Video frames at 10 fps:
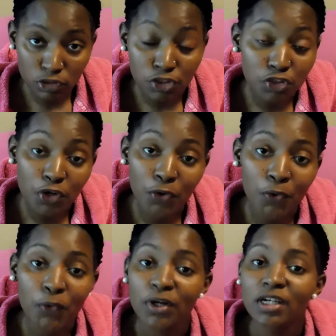
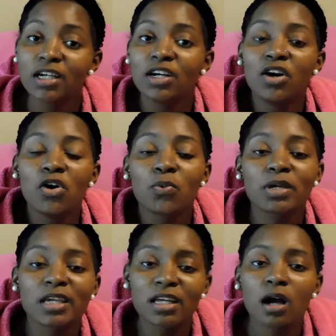So
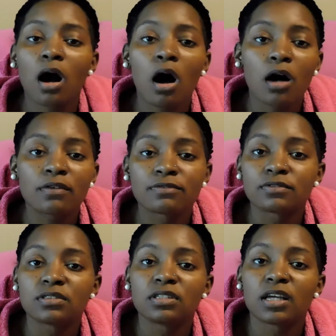we get
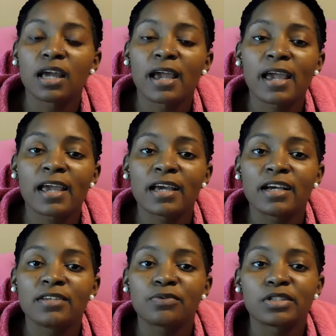off
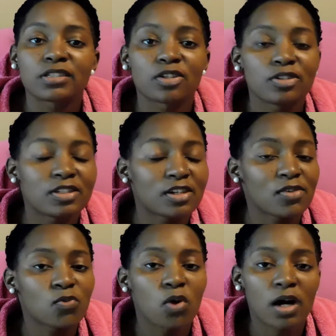and we slowly
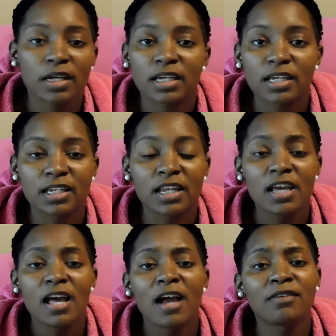start walking.
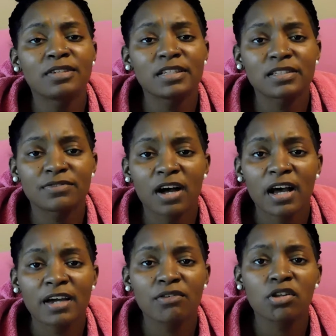Everything's
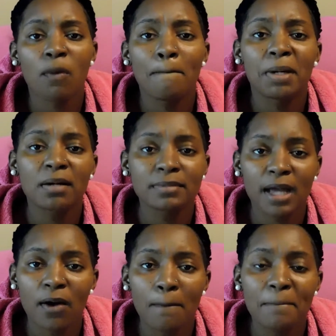fine. We're a little bummed
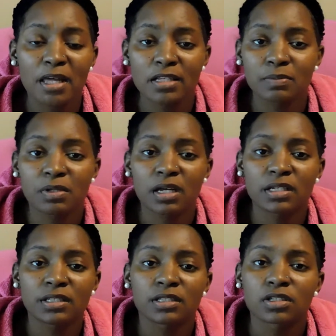out and pissed
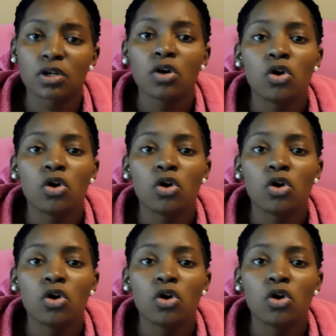because